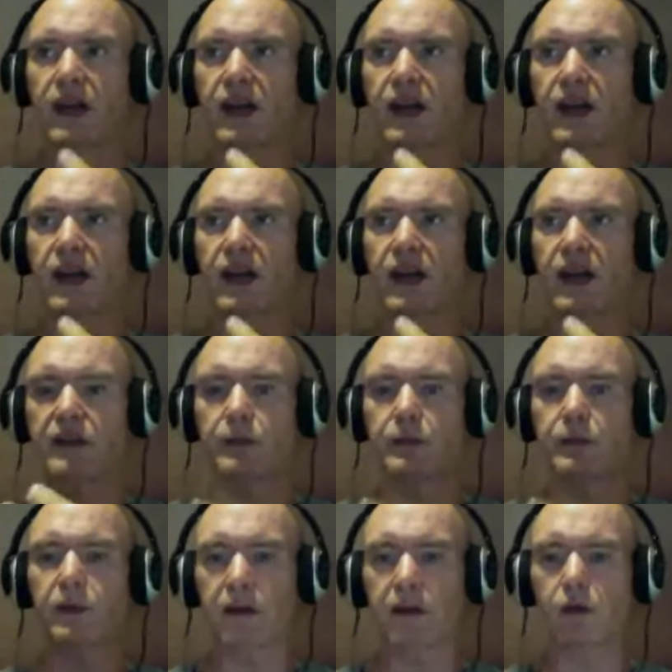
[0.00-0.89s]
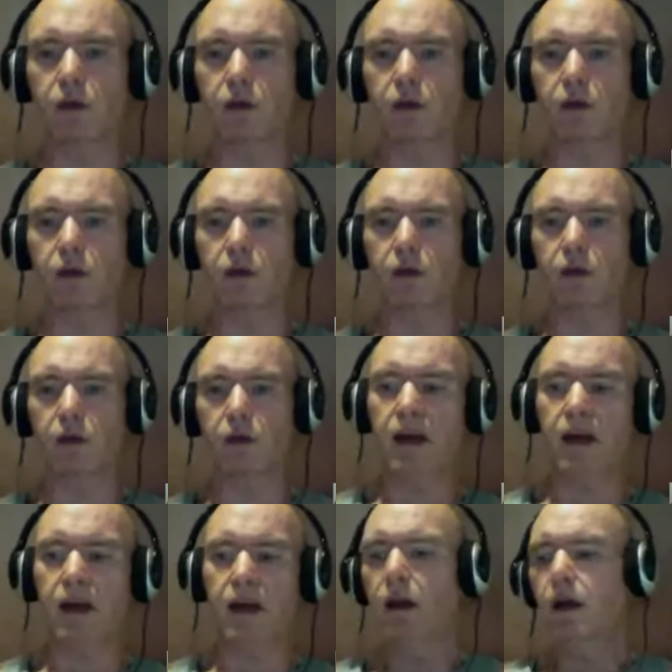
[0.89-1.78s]
in this particular way,
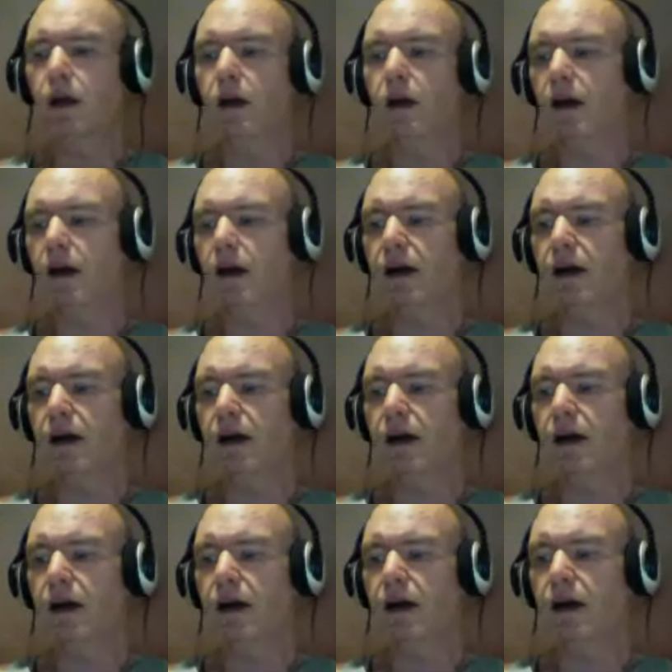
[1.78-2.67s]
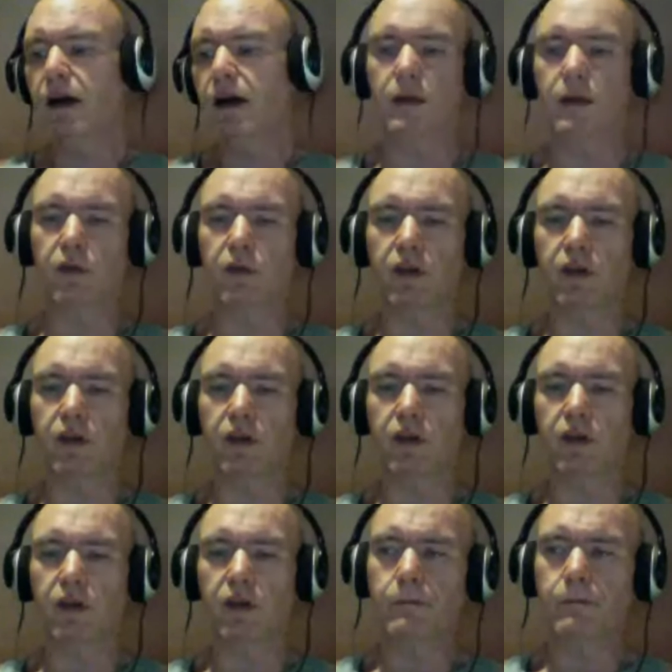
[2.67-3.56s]
this is the number that you
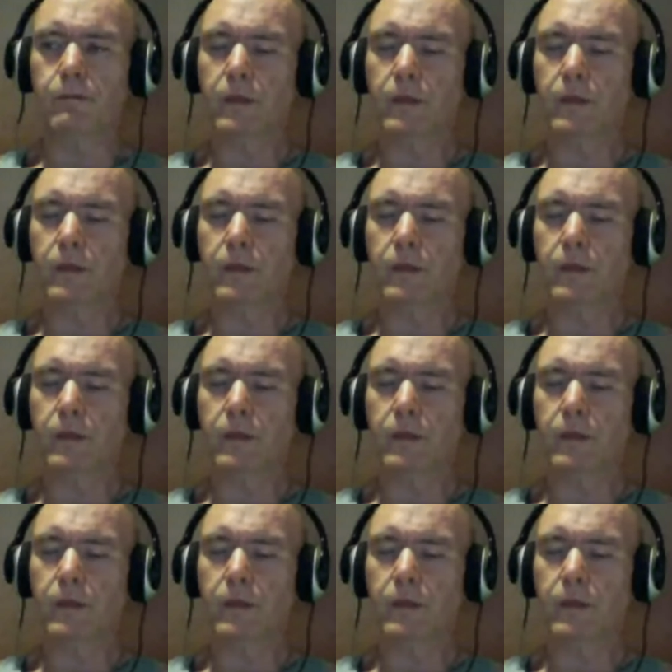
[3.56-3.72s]
call.